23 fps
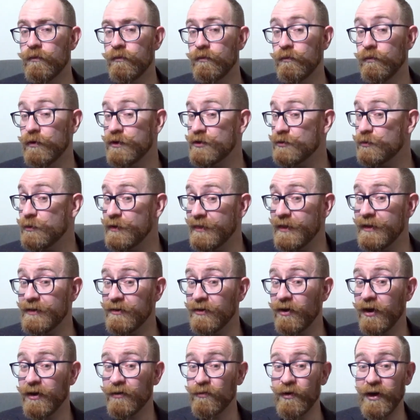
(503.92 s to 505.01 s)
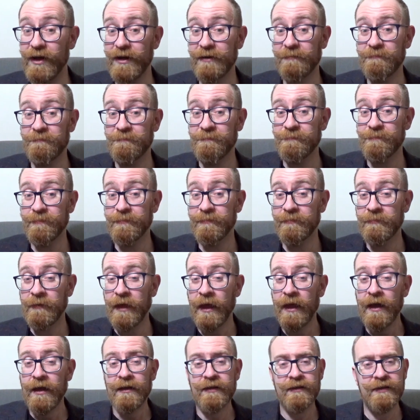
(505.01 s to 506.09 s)
which we then dyed red.
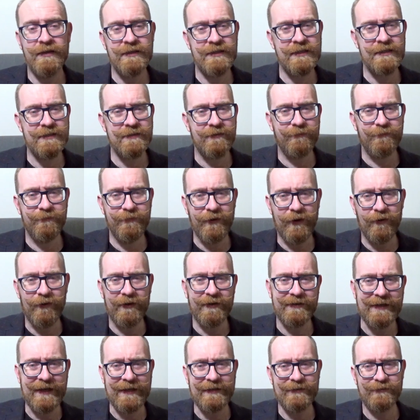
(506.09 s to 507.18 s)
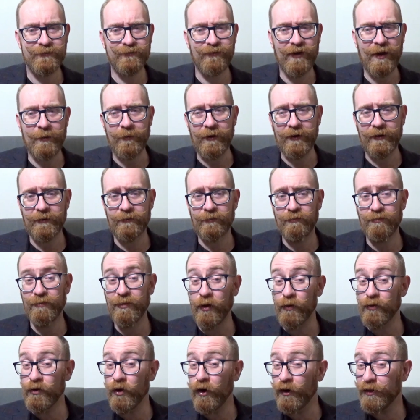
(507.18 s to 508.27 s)
This is a very dense fabric,
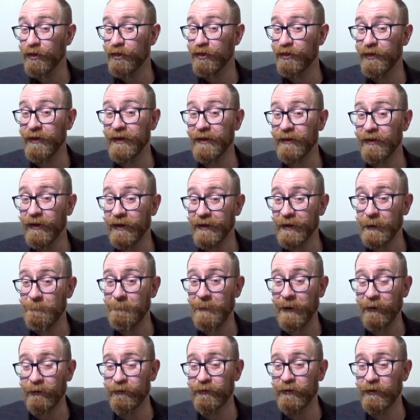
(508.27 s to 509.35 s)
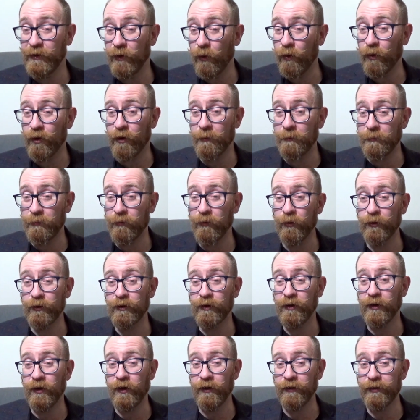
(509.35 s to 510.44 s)
though not thick like a Melton or a
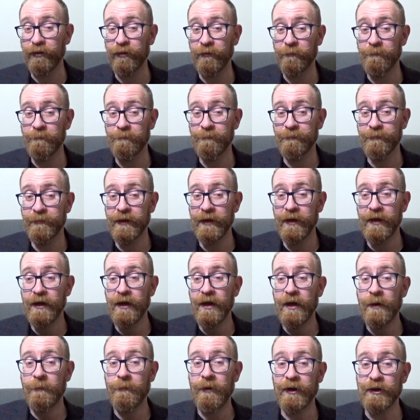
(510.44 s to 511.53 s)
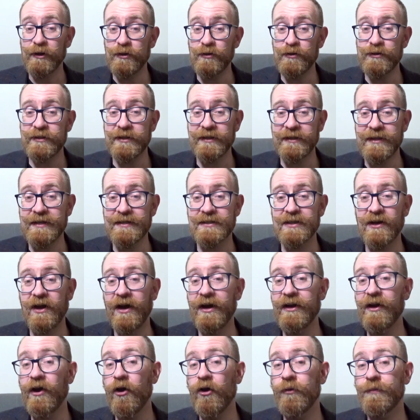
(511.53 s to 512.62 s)
broadcloth. By using this,
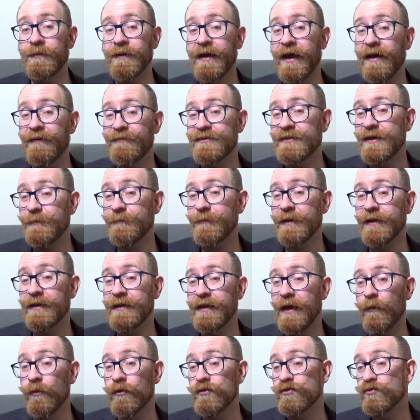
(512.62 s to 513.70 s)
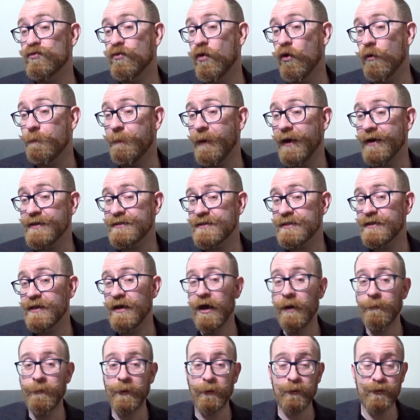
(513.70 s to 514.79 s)
I'd hoped to have something that was robust,
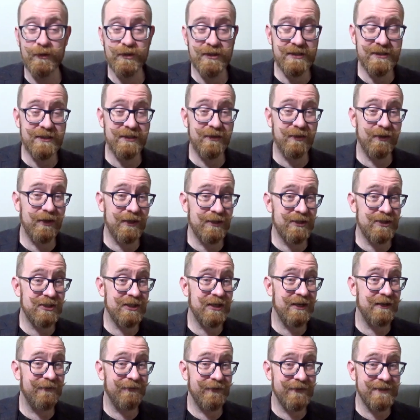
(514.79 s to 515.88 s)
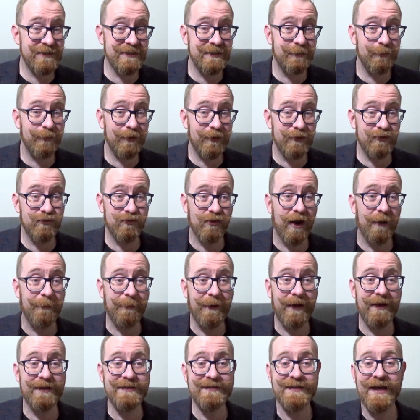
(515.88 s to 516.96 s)
but would still achieve a similar drape
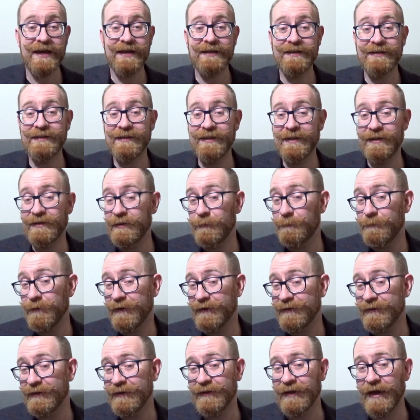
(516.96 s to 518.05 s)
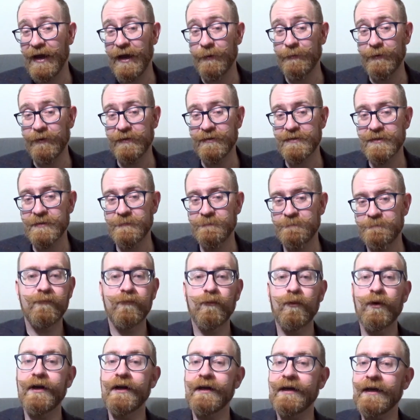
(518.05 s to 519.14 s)
as the depicted garments.
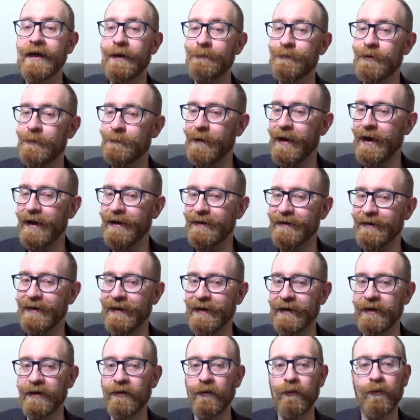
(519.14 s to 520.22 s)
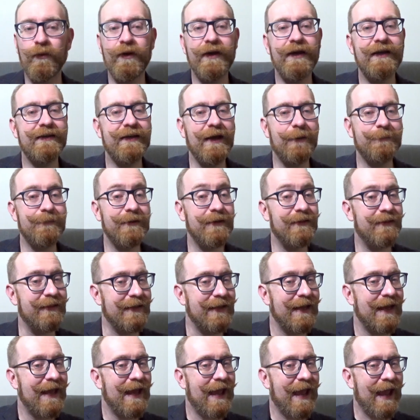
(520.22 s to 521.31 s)
When it came to patterning, we adapted
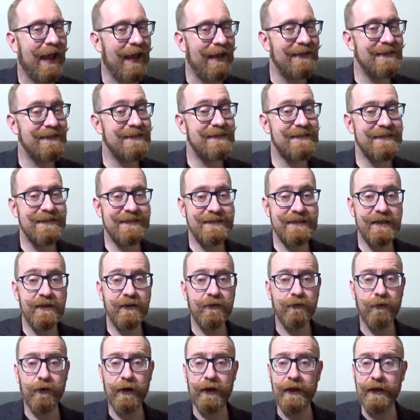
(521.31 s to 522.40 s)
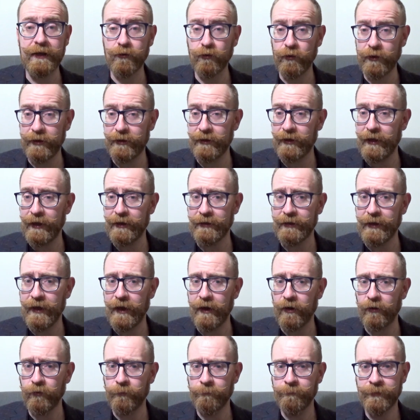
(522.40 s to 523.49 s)
the N63 Greenland
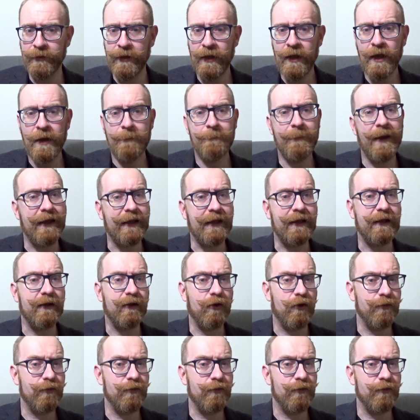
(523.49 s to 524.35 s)
gown, making it